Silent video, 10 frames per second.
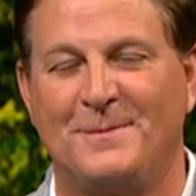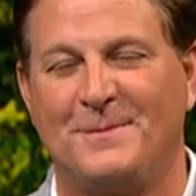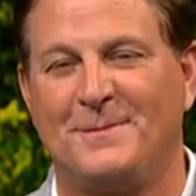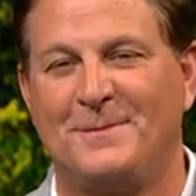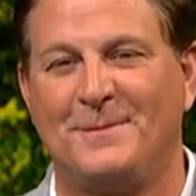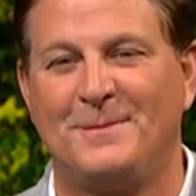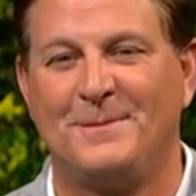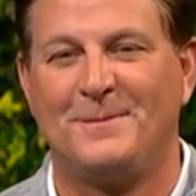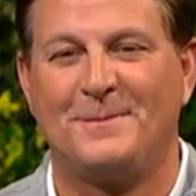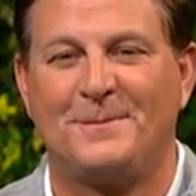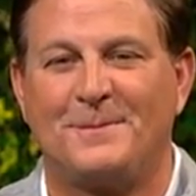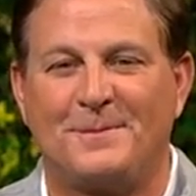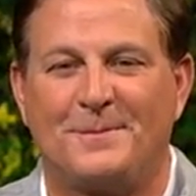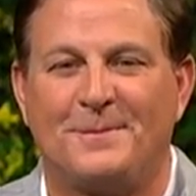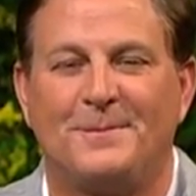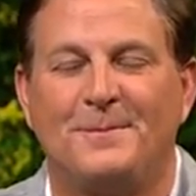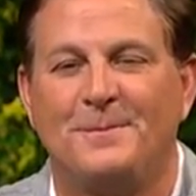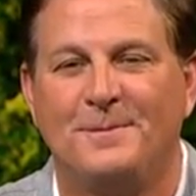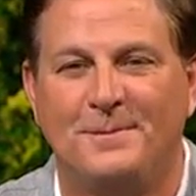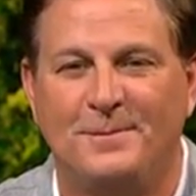
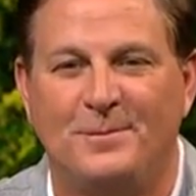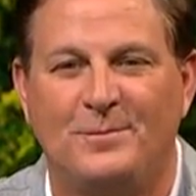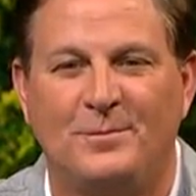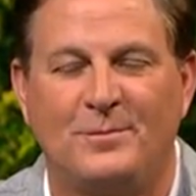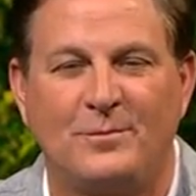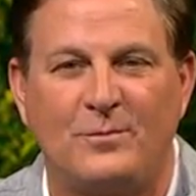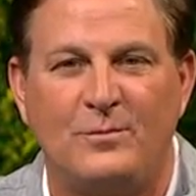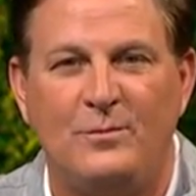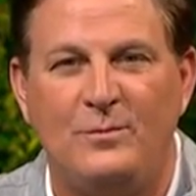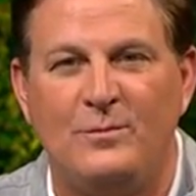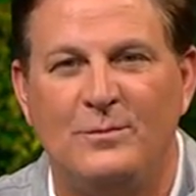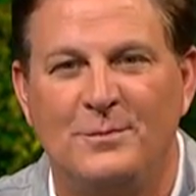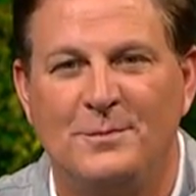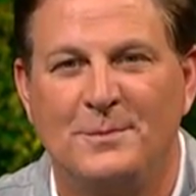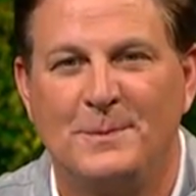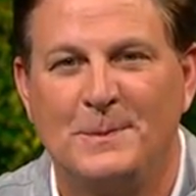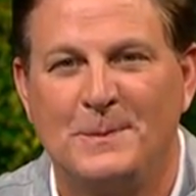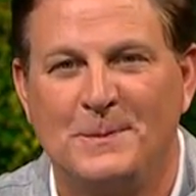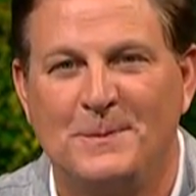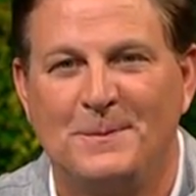
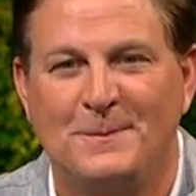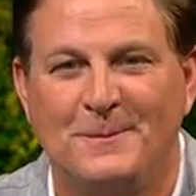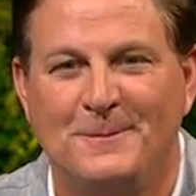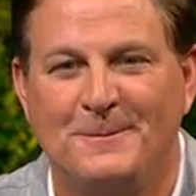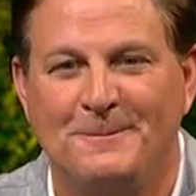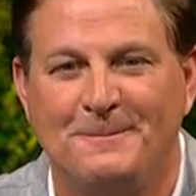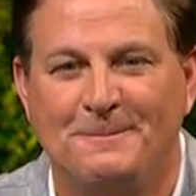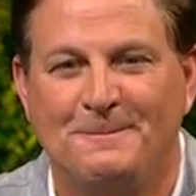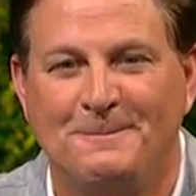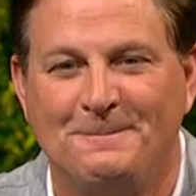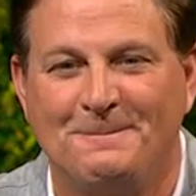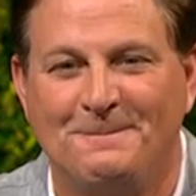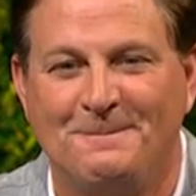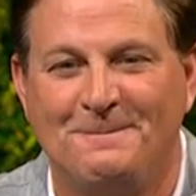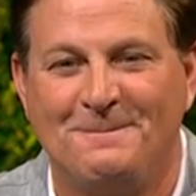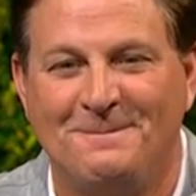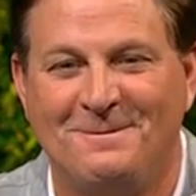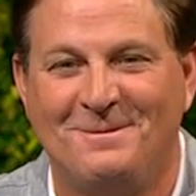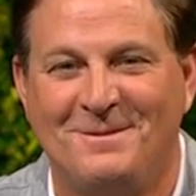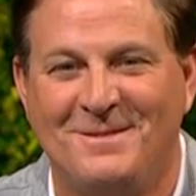
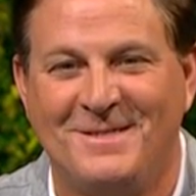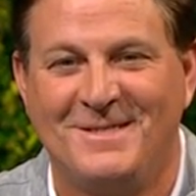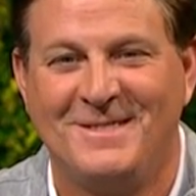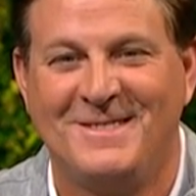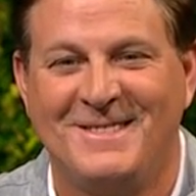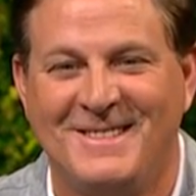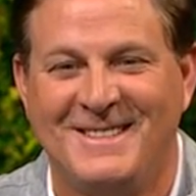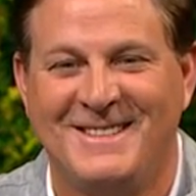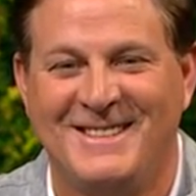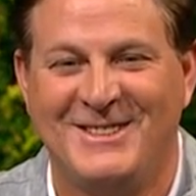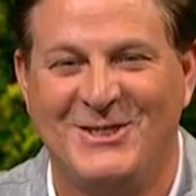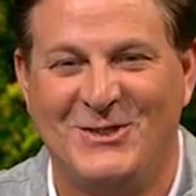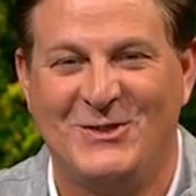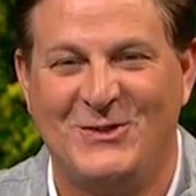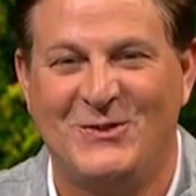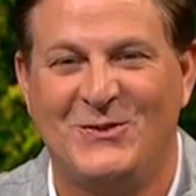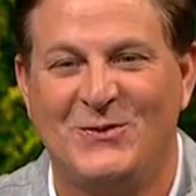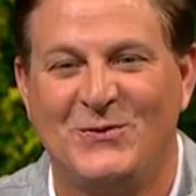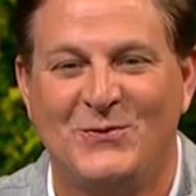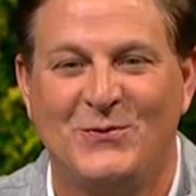No words are spoken by the person on screen.